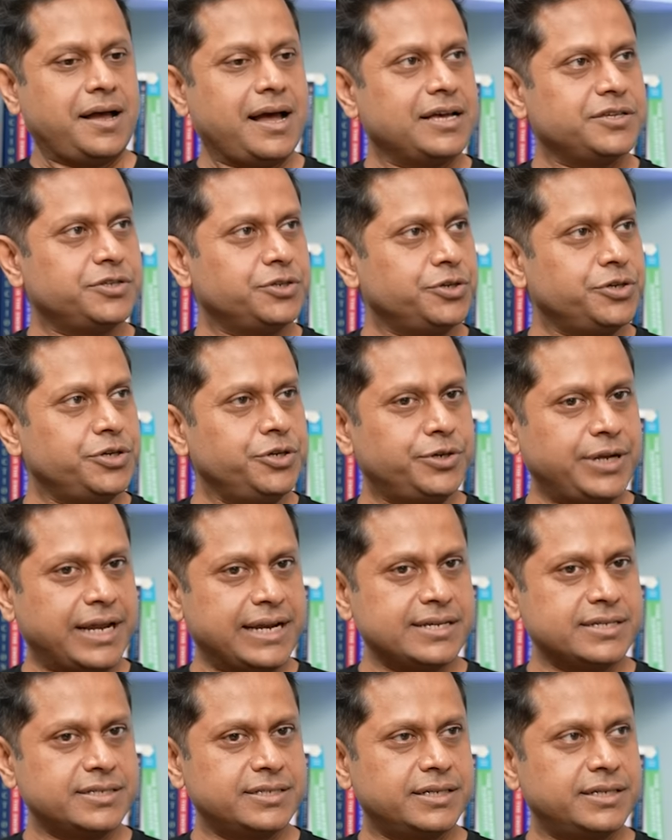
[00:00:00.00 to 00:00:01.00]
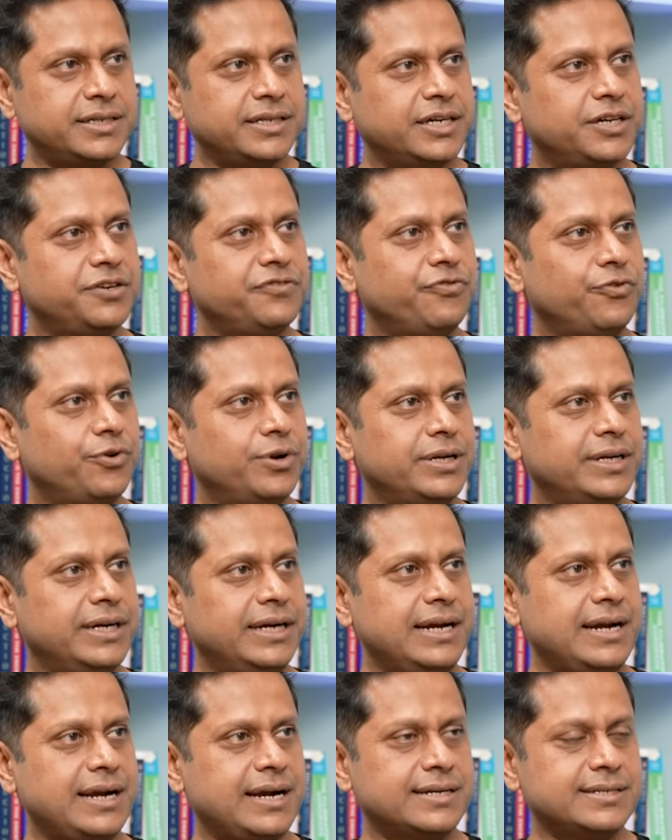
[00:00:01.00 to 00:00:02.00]
As your Nutanix journey
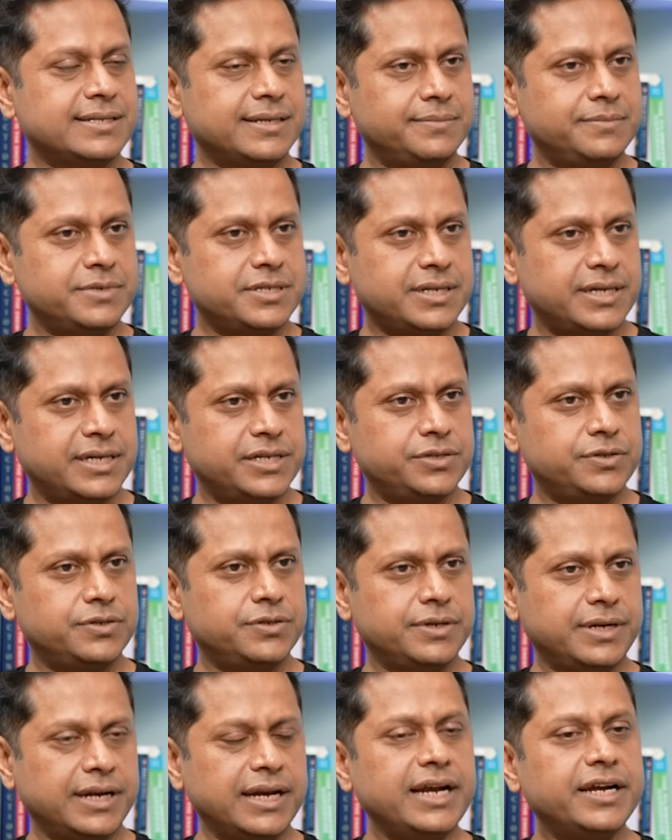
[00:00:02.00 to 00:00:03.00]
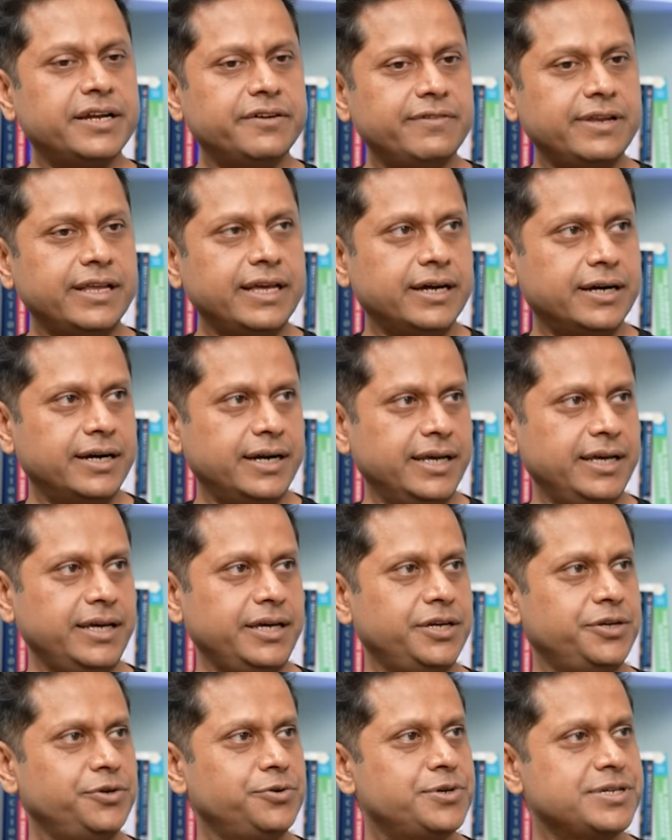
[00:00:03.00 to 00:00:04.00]
unfolded, at some stage, you know, relatively early,
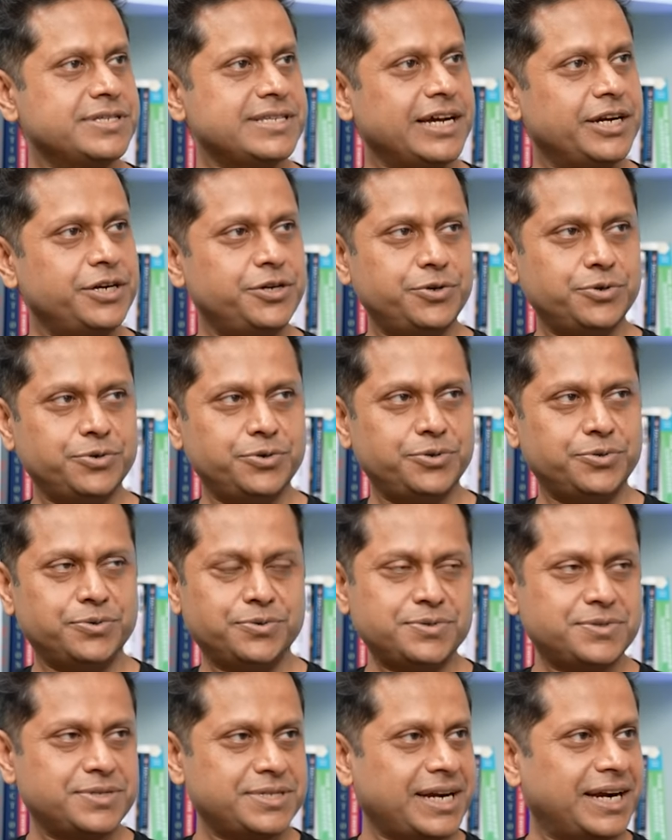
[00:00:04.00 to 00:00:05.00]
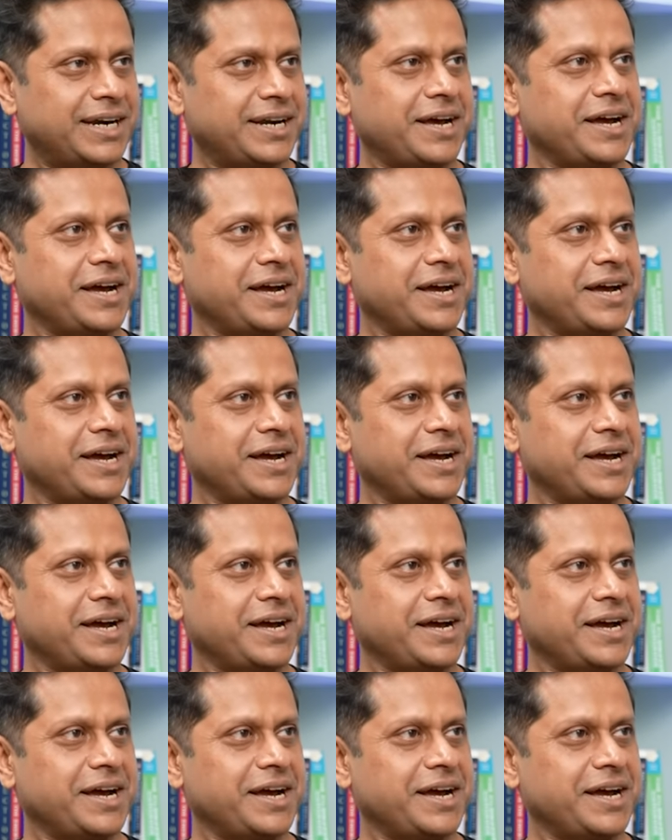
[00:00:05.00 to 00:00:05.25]
you decided to, you know, start